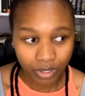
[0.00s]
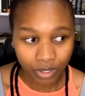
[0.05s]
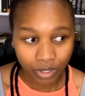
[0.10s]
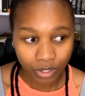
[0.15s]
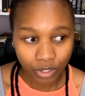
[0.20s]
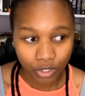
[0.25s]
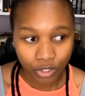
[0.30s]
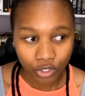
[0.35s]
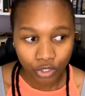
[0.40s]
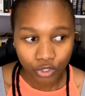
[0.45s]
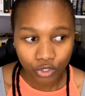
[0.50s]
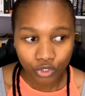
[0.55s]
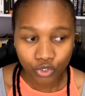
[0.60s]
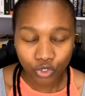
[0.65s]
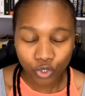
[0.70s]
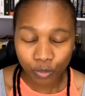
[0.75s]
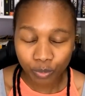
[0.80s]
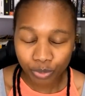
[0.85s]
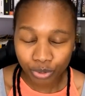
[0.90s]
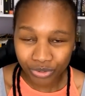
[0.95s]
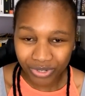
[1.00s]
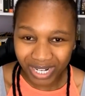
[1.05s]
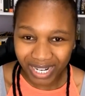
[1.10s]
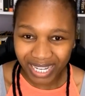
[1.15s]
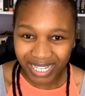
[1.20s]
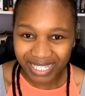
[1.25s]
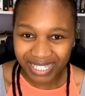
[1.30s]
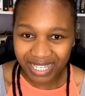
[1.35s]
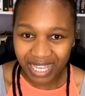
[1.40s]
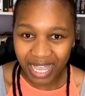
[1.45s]
So putting
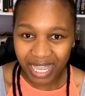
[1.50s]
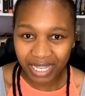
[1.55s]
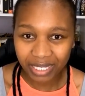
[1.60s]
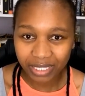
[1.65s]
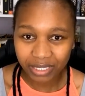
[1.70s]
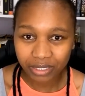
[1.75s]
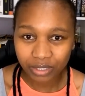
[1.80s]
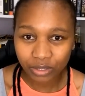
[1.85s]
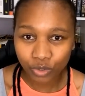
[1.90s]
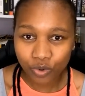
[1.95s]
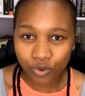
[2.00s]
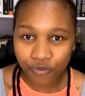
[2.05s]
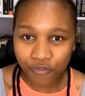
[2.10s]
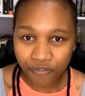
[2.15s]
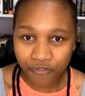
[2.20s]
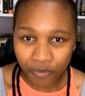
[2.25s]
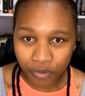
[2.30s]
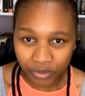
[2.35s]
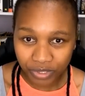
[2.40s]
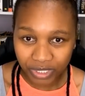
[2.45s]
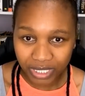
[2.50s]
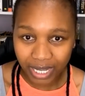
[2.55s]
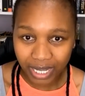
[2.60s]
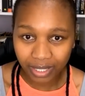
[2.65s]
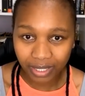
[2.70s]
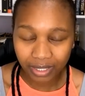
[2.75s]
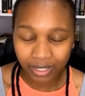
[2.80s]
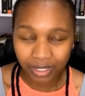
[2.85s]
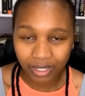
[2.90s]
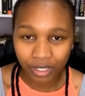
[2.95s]
aside ukfuta,
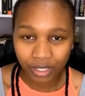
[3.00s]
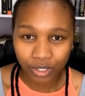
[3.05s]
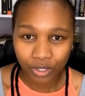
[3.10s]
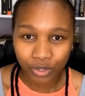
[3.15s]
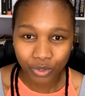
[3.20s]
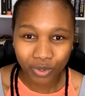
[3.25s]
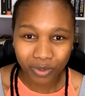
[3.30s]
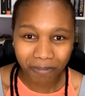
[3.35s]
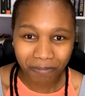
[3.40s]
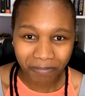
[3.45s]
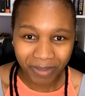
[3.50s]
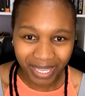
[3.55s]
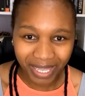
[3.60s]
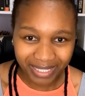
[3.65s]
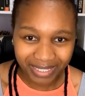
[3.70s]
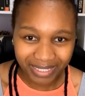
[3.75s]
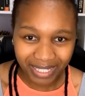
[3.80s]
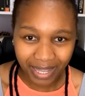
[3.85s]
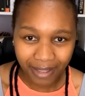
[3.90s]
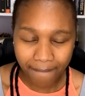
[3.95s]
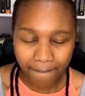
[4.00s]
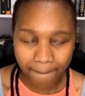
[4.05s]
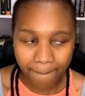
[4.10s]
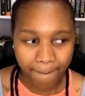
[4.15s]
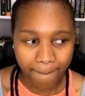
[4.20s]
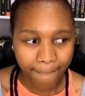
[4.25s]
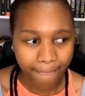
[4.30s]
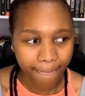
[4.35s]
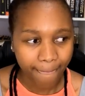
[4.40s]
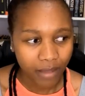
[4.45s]
nokpeita,
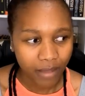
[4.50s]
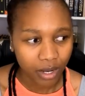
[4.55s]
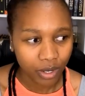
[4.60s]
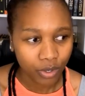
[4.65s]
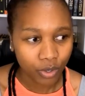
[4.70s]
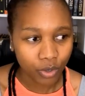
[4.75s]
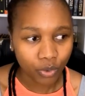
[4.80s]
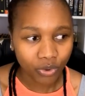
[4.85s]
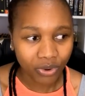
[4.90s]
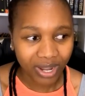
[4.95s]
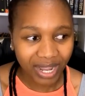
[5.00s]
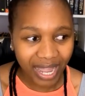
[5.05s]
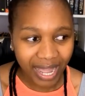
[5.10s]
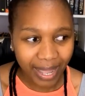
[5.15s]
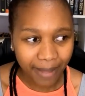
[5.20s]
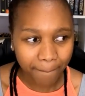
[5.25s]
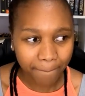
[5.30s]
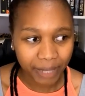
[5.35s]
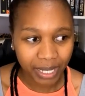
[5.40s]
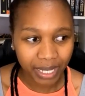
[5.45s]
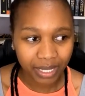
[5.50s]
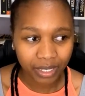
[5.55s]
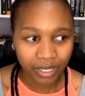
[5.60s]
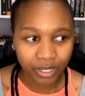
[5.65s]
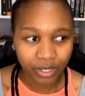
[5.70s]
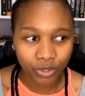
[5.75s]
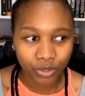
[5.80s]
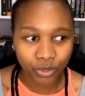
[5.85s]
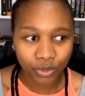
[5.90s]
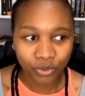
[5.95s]
nokapa,
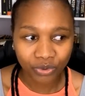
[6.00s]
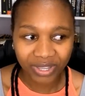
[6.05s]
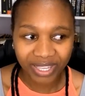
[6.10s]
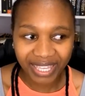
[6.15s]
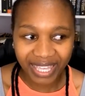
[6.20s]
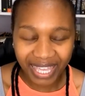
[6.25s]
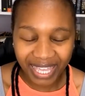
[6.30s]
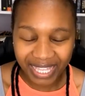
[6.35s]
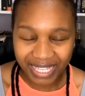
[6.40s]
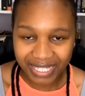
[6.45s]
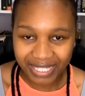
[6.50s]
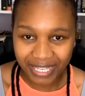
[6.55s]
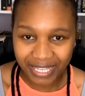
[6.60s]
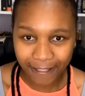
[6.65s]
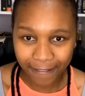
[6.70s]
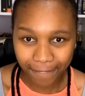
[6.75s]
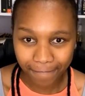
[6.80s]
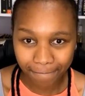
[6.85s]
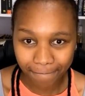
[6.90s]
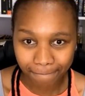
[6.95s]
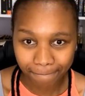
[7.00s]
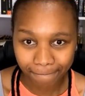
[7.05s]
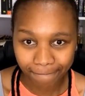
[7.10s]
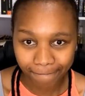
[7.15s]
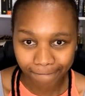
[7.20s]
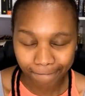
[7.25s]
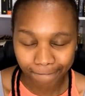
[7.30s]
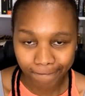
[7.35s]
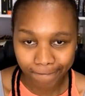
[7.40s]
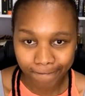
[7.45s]
nokgeza,
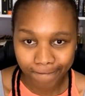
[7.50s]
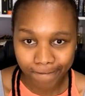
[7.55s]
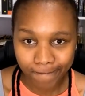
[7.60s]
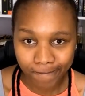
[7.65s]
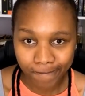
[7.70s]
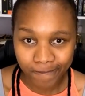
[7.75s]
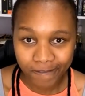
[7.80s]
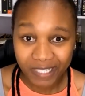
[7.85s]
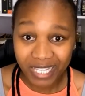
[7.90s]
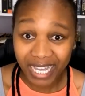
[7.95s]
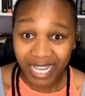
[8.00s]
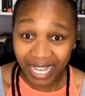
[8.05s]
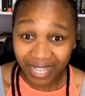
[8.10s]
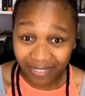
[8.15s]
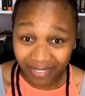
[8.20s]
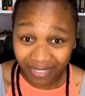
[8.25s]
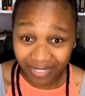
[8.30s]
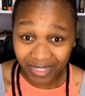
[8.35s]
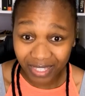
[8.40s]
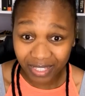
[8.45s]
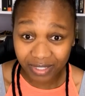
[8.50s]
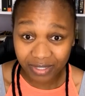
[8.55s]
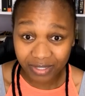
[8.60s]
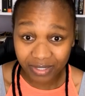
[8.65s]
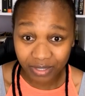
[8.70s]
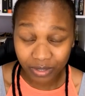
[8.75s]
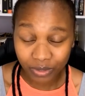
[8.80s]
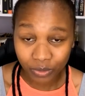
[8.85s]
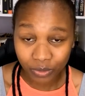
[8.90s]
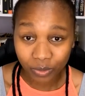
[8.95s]
other things
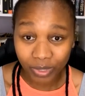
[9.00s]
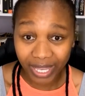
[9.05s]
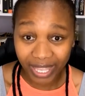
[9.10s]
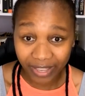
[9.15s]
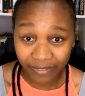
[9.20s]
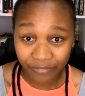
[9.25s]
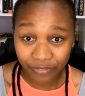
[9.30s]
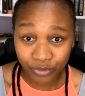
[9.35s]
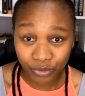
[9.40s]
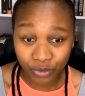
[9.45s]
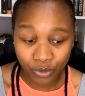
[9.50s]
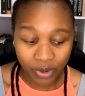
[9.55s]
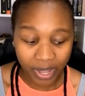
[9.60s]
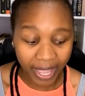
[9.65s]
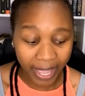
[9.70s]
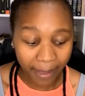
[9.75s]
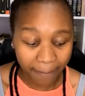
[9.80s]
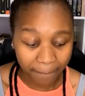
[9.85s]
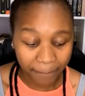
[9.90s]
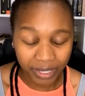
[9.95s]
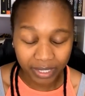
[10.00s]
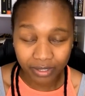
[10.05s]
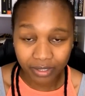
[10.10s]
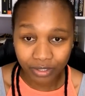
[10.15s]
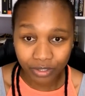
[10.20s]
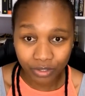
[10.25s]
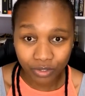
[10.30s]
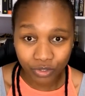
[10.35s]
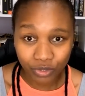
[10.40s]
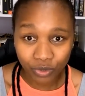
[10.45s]
will have to happen
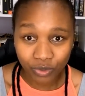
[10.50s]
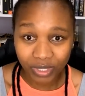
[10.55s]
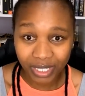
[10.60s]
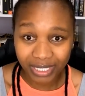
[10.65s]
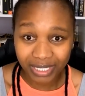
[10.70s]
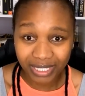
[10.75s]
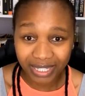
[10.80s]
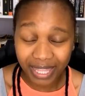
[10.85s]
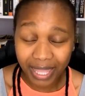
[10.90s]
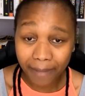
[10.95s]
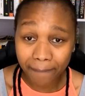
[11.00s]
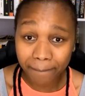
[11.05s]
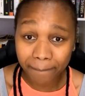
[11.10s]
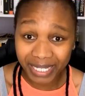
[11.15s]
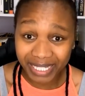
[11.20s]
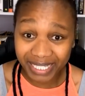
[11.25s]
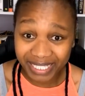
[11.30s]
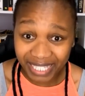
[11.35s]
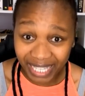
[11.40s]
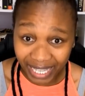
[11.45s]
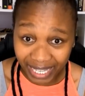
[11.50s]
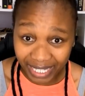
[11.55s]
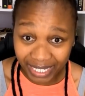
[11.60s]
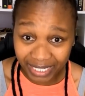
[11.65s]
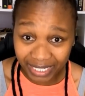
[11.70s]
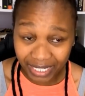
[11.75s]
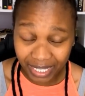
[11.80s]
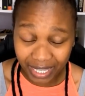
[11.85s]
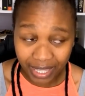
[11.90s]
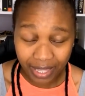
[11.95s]
so that they maintain
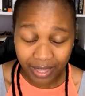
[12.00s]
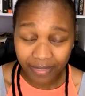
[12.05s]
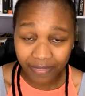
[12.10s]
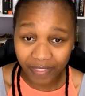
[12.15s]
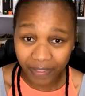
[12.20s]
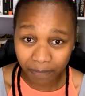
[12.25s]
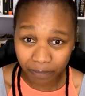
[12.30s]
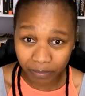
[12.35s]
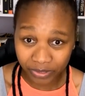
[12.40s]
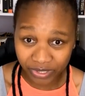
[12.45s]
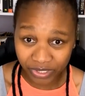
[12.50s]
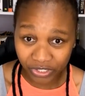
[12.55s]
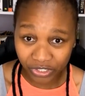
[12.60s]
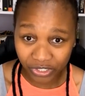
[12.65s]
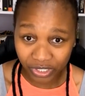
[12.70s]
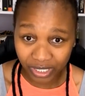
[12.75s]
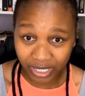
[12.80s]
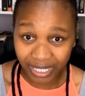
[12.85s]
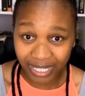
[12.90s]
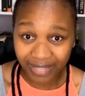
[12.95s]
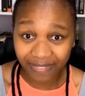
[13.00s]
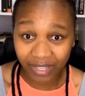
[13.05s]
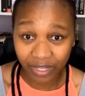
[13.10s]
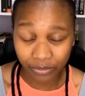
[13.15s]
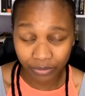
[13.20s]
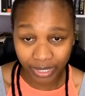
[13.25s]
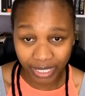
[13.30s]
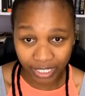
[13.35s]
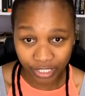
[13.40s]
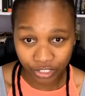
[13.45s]
their position in that
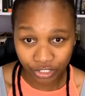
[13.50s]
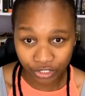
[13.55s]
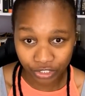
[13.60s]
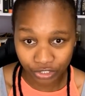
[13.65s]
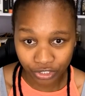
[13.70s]
relationship.